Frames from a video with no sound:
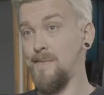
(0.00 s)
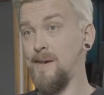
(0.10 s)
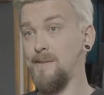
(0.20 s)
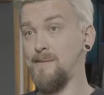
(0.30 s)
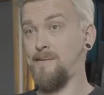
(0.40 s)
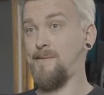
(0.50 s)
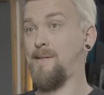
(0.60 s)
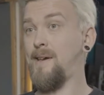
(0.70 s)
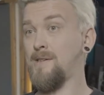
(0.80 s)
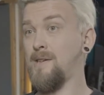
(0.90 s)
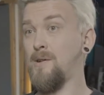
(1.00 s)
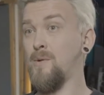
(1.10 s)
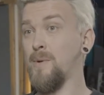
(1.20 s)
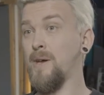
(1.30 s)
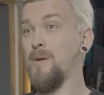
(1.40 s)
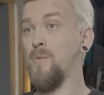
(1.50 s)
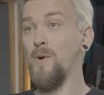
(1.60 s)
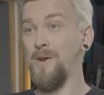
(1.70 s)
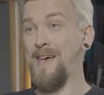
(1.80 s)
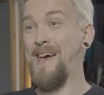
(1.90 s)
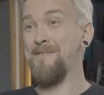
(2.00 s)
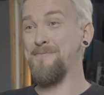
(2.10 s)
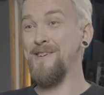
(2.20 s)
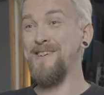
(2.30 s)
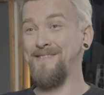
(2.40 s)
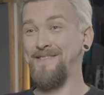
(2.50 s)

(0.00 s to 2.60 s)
That's actually all we want to have, right?